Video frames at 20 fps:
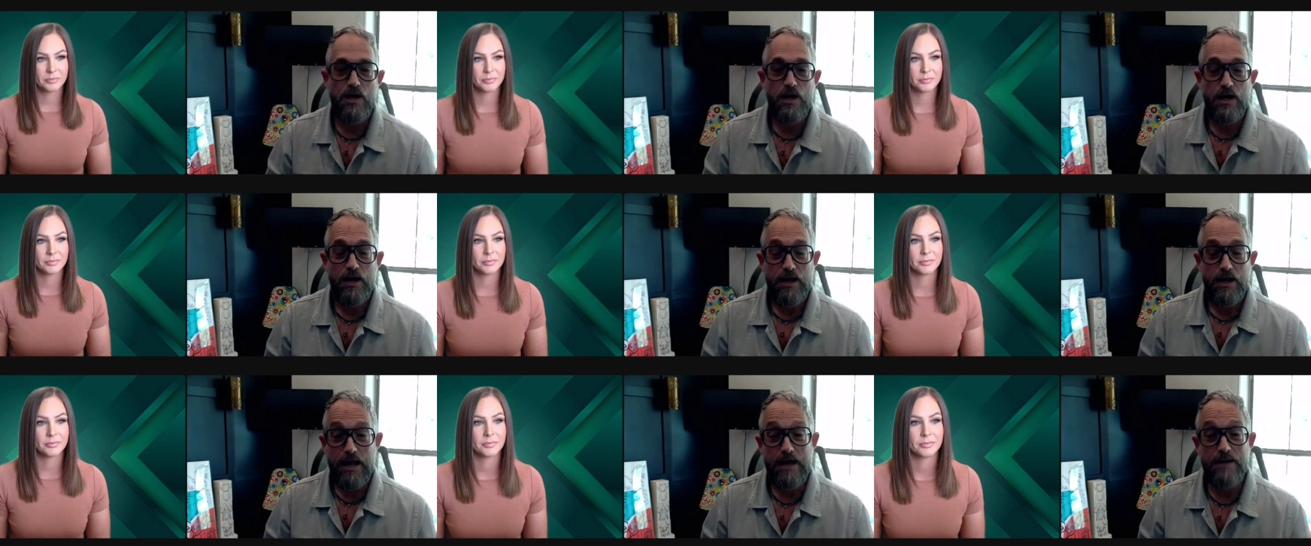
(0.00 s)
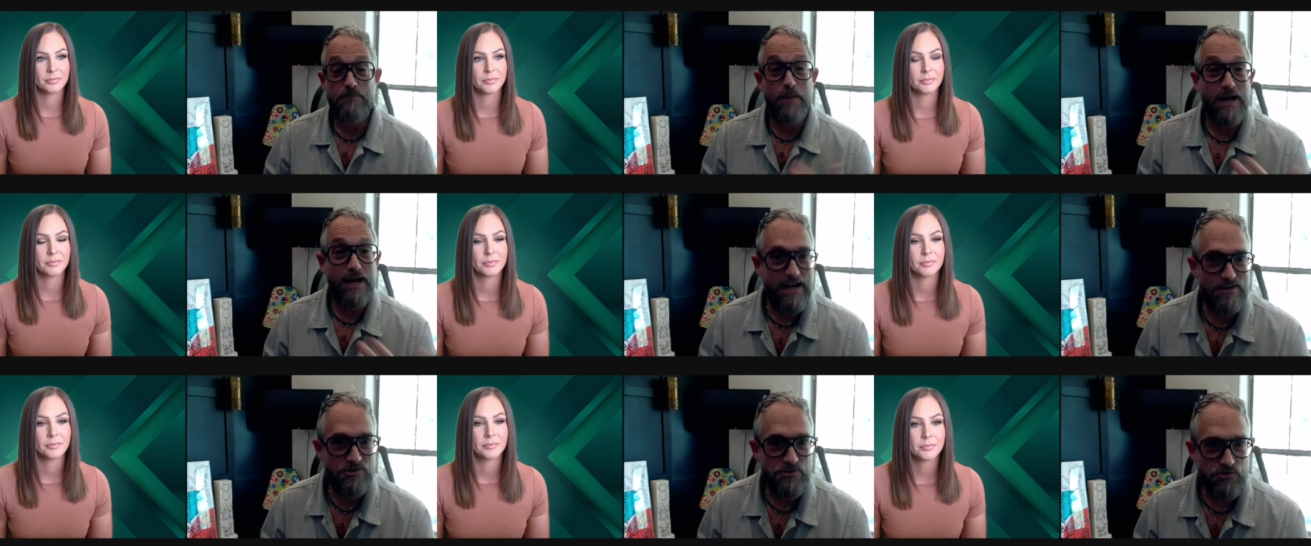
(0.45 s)
Speaker 1: And my
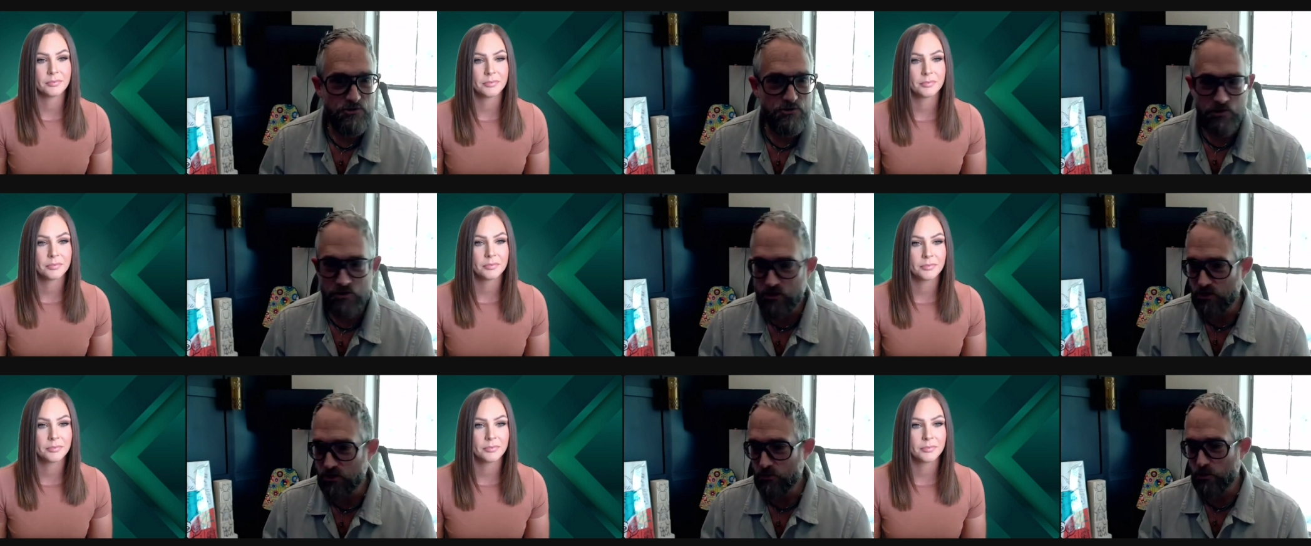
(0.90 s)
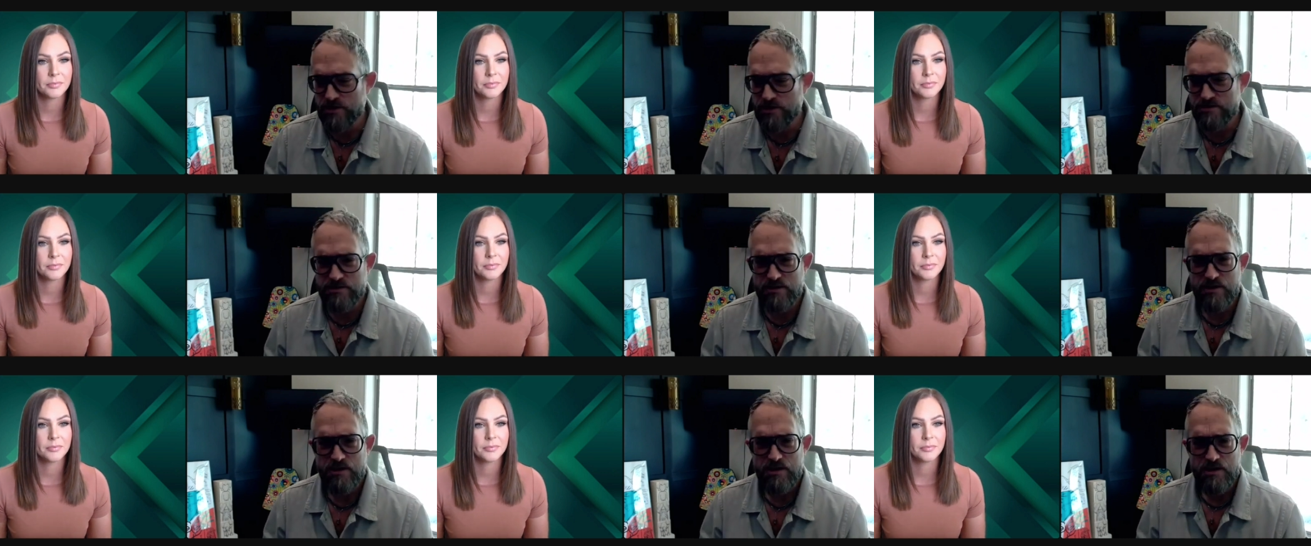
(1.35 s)
answer to her was
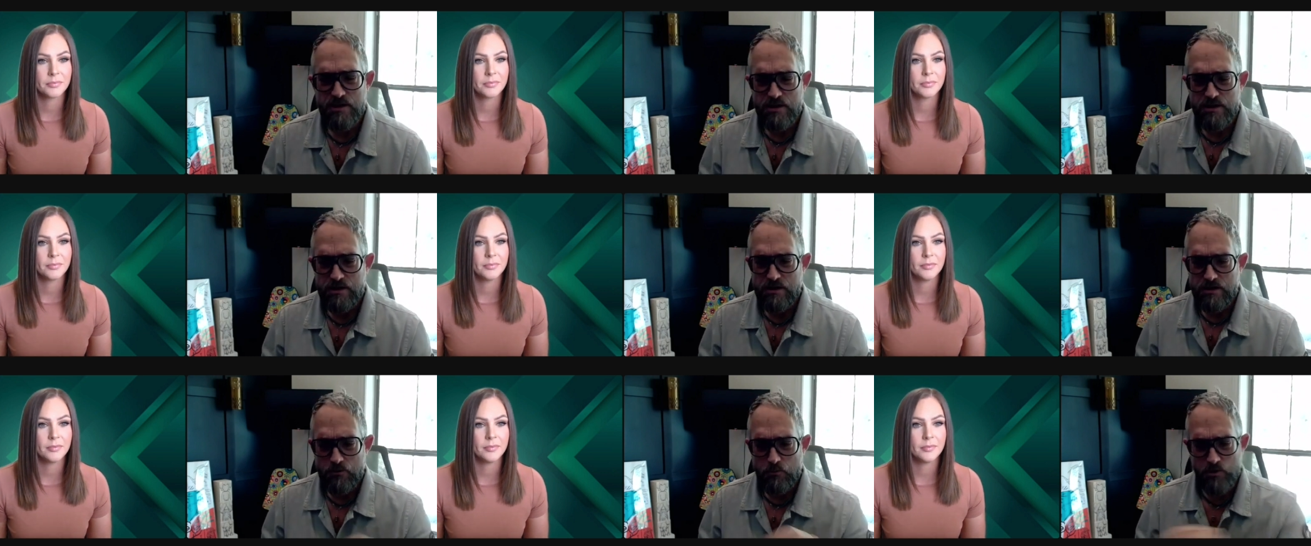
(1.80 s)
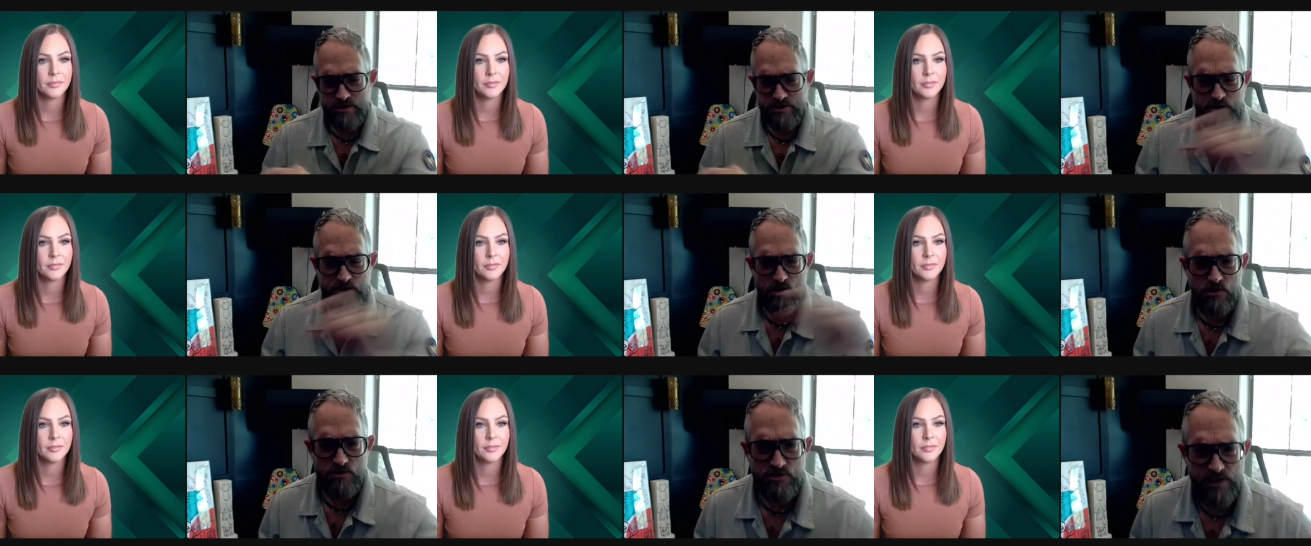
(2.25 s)
Within
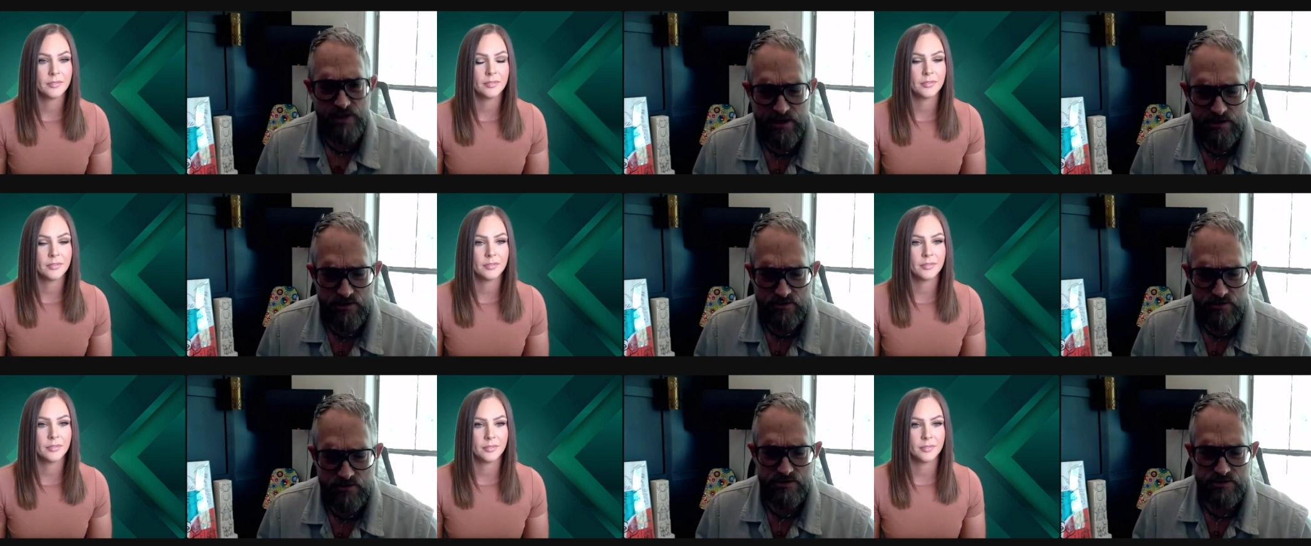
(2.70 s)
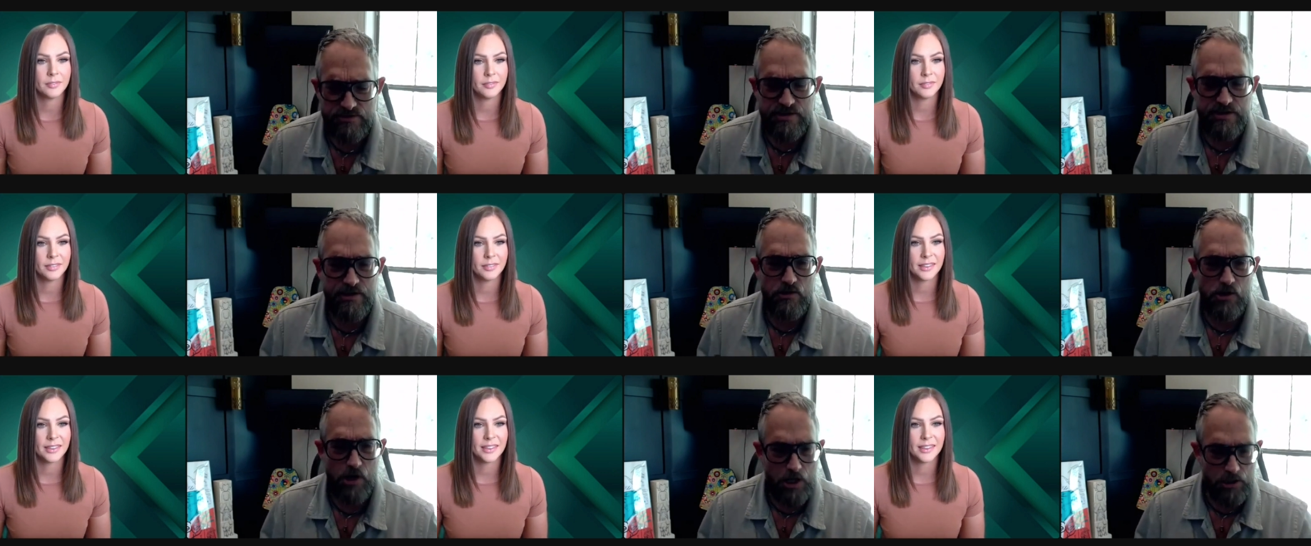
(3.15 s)
those letters, is there
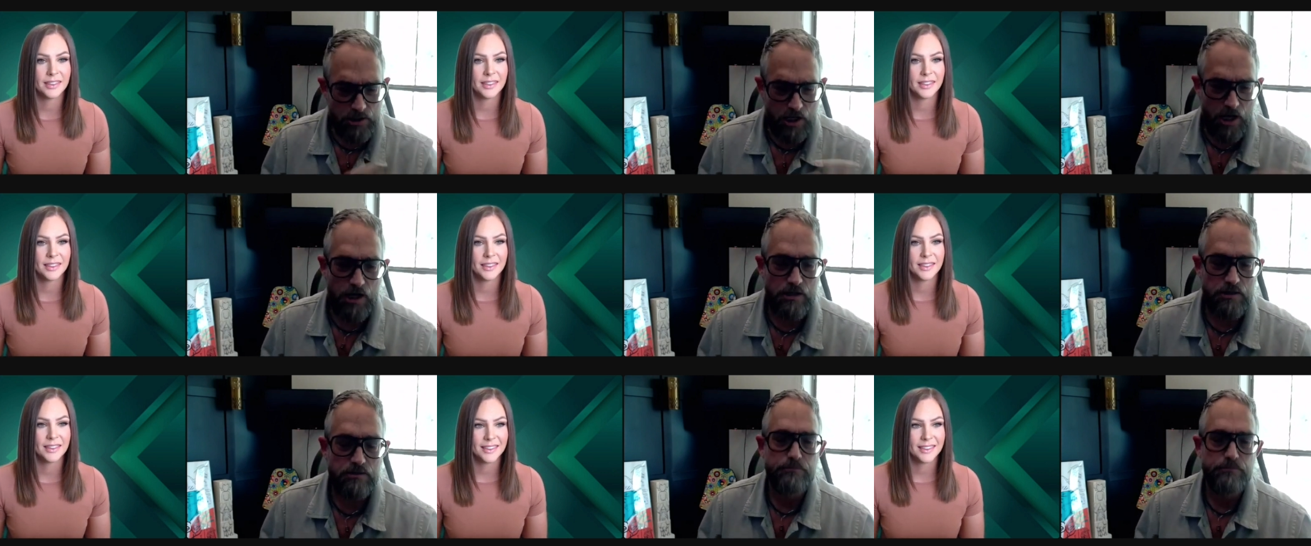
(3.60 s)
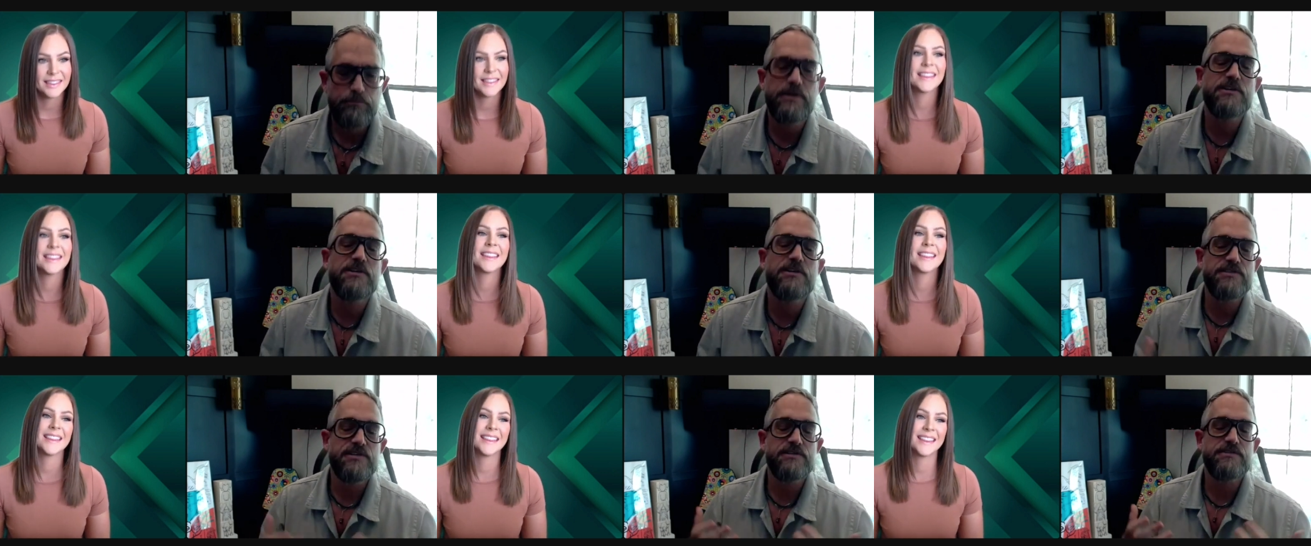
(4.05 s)
a luck? Because
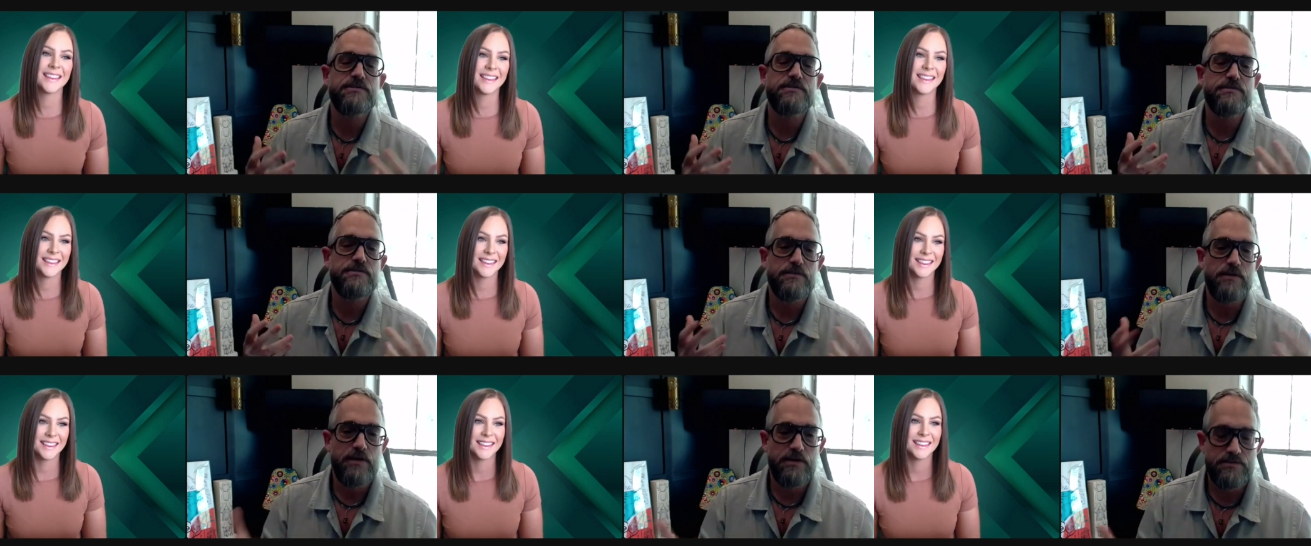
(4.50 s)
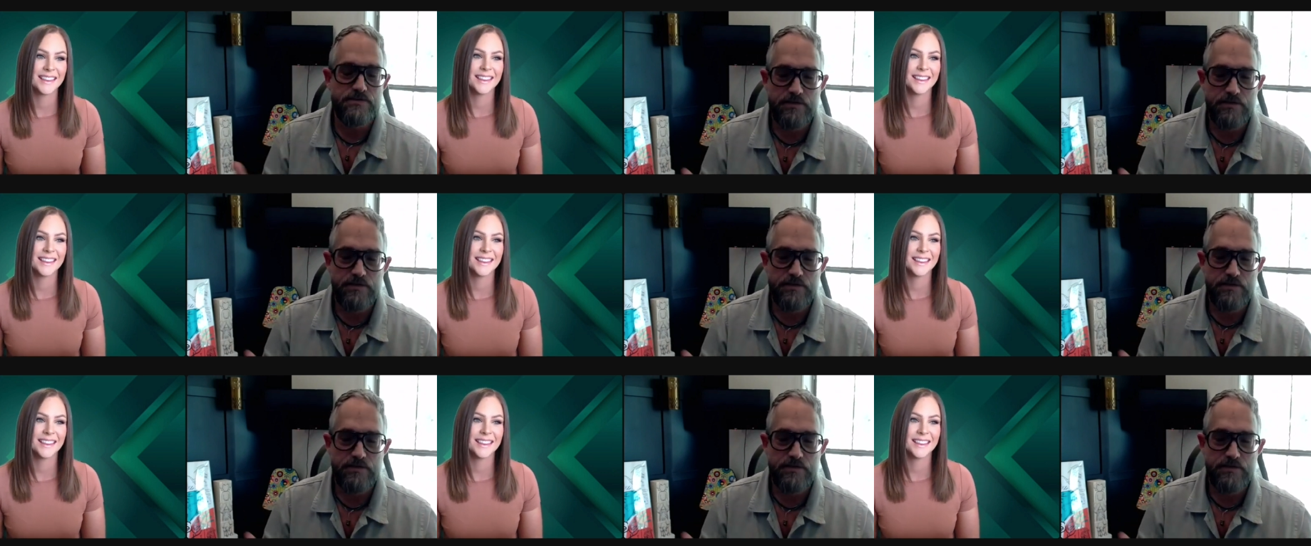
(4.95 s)
it's it's a